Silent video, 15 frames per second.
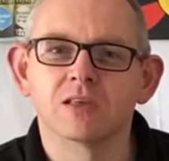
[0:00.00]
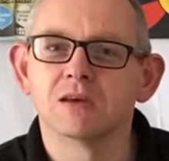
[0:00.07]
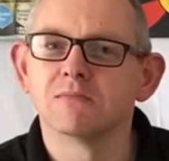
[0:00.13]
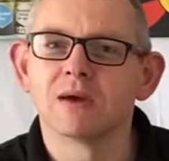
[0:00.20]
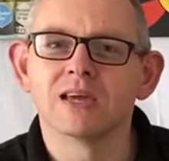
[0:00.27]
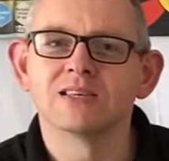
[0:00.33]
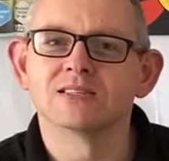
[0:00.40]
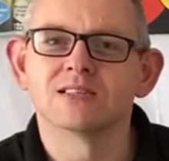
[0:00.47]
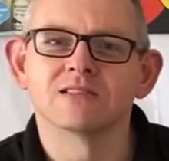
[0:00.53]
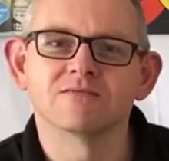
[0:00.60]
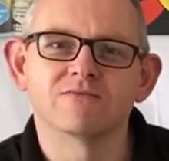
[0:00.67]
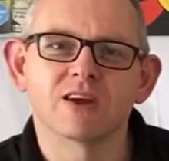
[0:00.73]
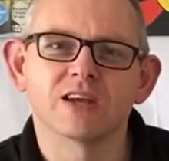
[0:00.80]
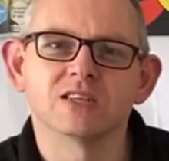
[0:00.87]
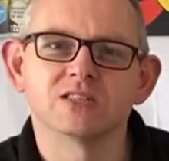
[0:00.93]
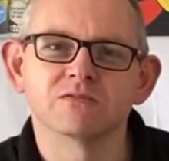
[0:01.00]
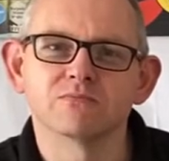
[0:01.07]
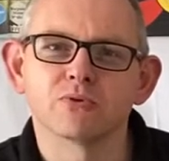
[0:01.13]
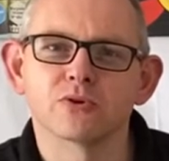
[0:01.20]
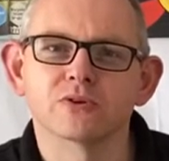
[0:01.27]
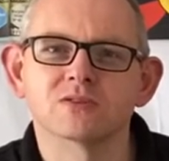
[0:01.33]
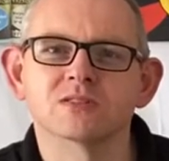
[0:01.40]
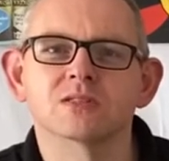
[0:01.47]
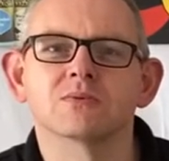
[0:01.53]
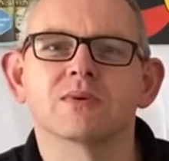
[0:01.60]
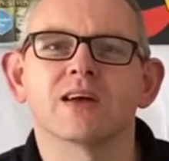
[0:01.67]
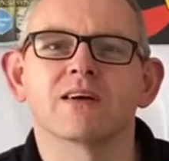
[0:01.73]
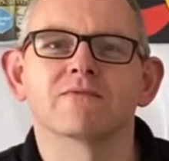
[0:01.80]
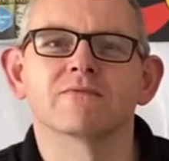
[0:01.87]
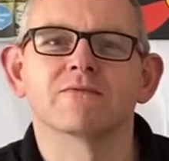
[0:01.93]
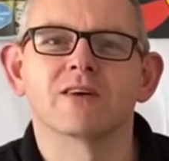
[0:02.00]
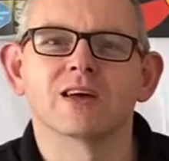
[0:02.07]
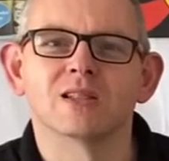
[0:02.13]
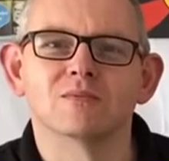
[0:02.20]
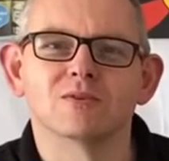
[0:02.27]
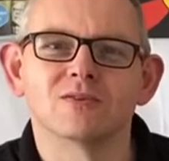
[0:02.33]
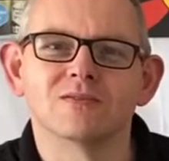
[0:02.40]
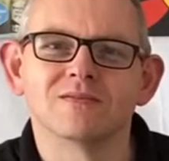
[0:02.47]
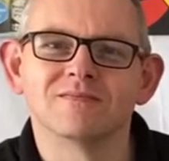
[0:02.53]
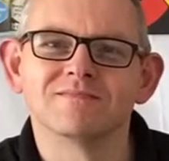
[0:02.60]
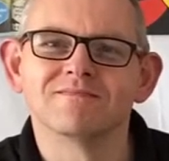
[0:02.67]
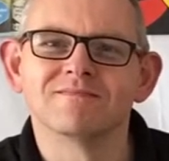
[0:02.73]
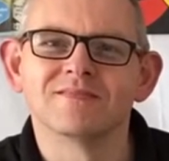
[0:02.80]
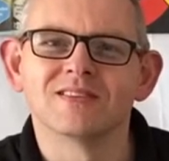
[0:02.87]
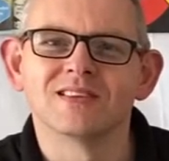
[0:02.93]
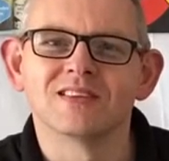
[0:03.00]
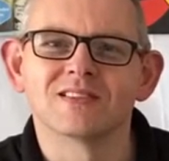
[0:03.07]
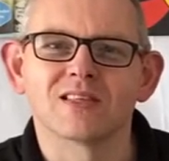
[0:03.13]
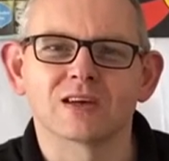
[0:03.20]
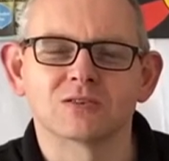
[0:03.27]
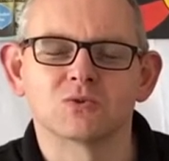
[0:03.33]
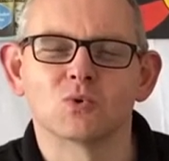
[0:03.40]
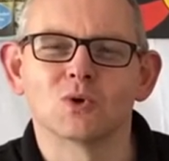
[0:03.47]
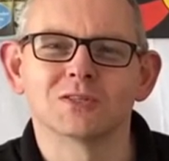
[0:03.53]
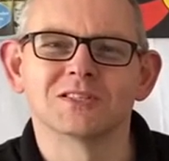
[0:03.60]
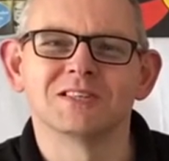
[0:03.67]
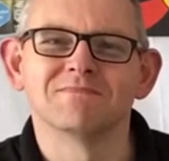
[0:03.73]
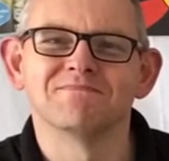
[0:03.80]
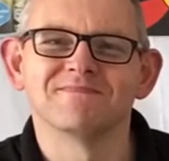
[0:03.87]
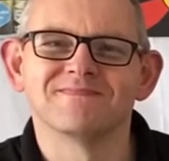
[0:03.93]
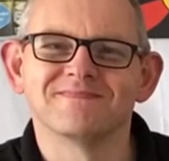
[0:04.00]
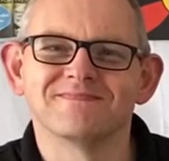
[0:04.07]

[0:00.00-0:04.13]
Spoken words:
the amazing range of products that we have available. Thanks for watching.